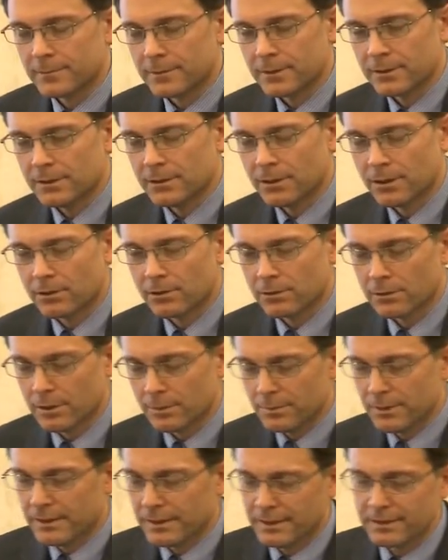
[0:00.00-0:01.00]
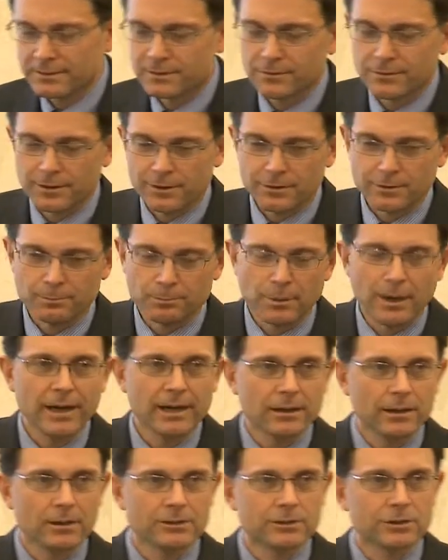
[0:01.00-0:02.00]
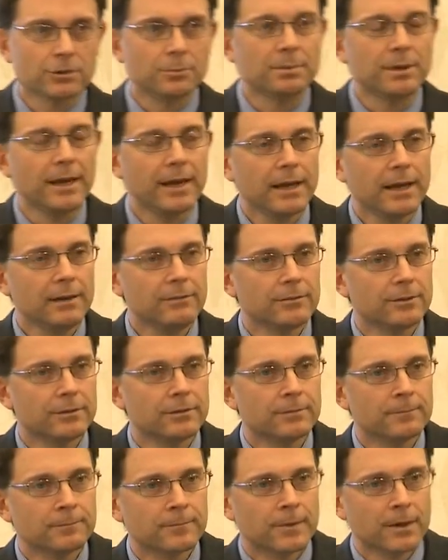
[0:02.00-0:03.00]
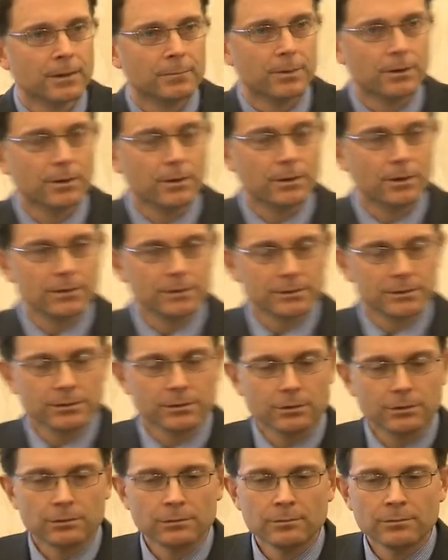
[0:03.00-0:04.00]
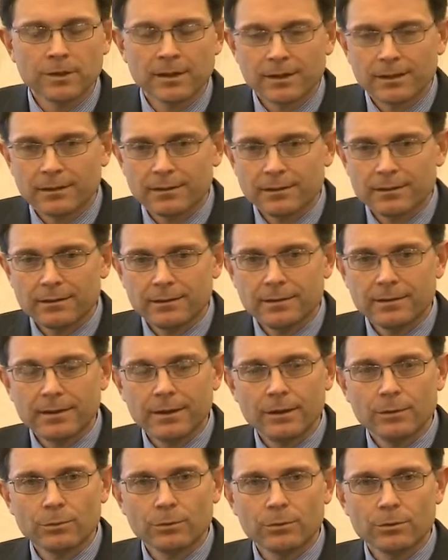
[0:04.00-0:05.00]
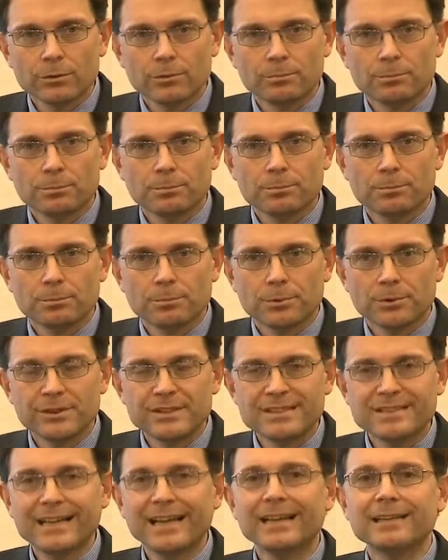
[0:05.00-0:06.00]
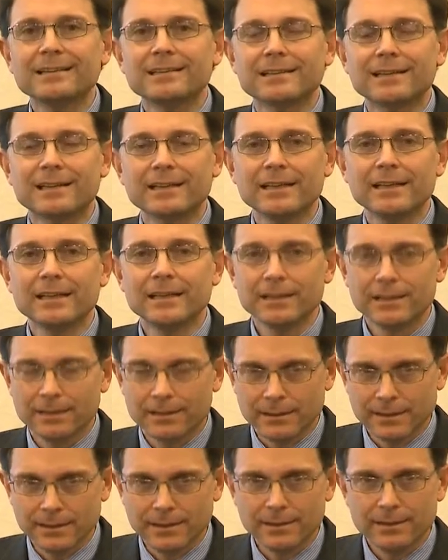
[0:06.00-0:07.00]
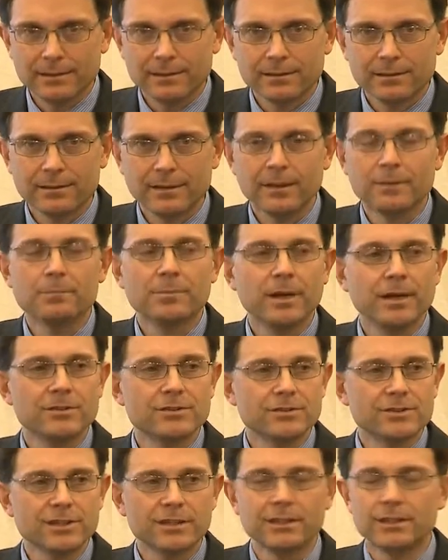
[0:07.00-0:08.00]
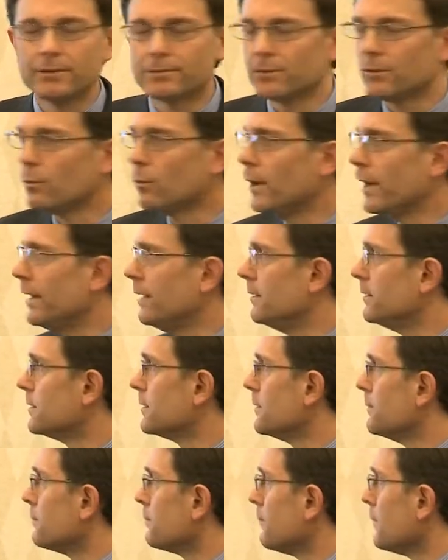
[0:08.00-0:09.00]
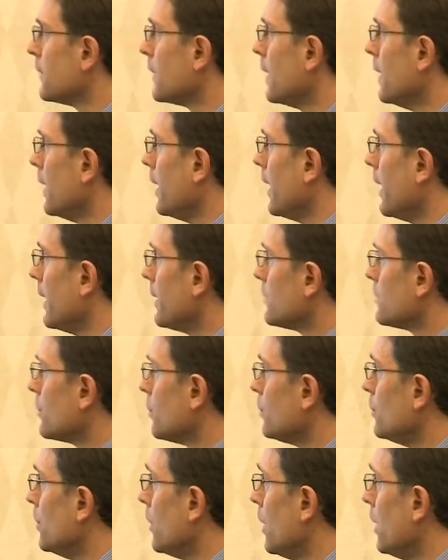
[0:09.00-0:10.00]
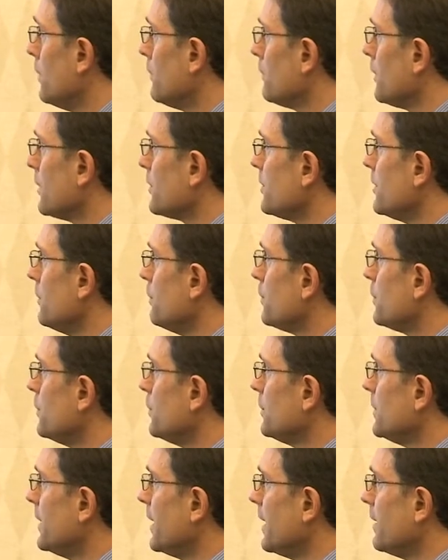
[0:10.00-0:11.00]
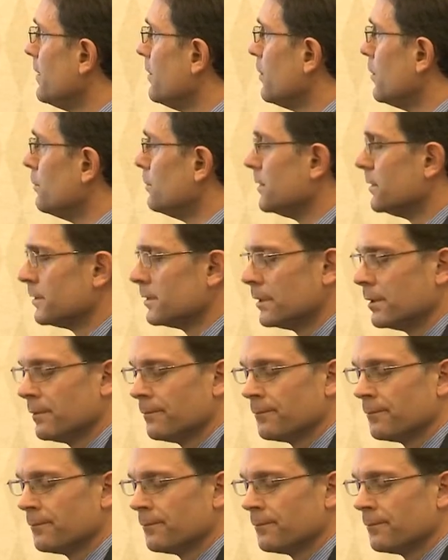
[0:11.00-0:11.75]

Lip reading: not only because of their biological behavior, but also they will present clinically in patients in different ways. And so non-functioning pituitary adenomas,